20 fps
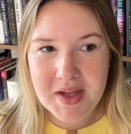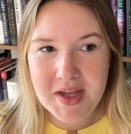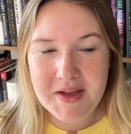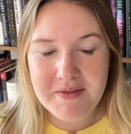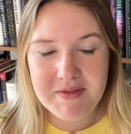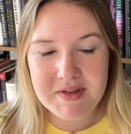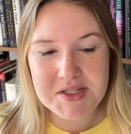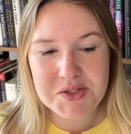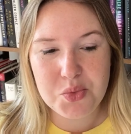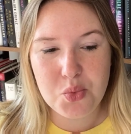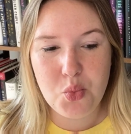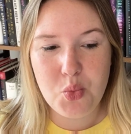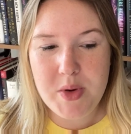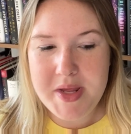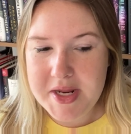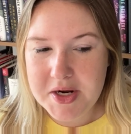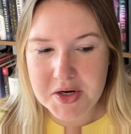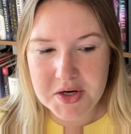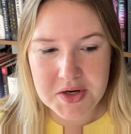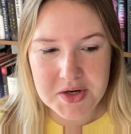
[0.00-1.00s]
in this
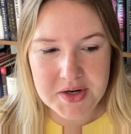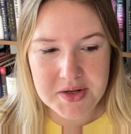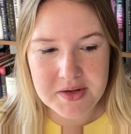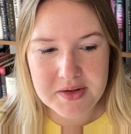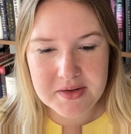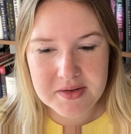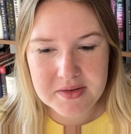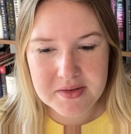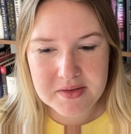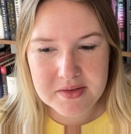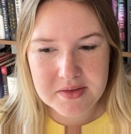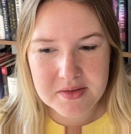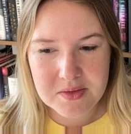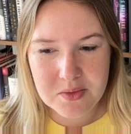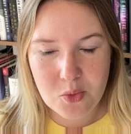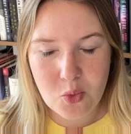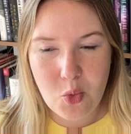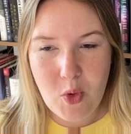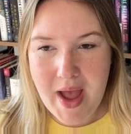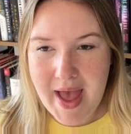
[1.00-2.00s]
weird
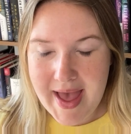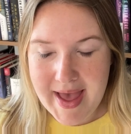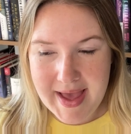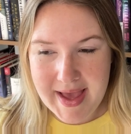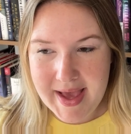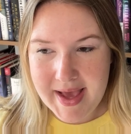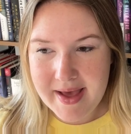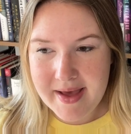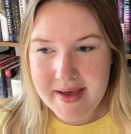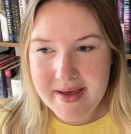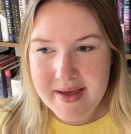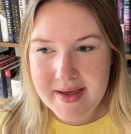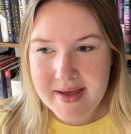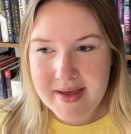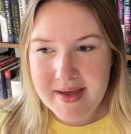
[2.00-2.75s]
way,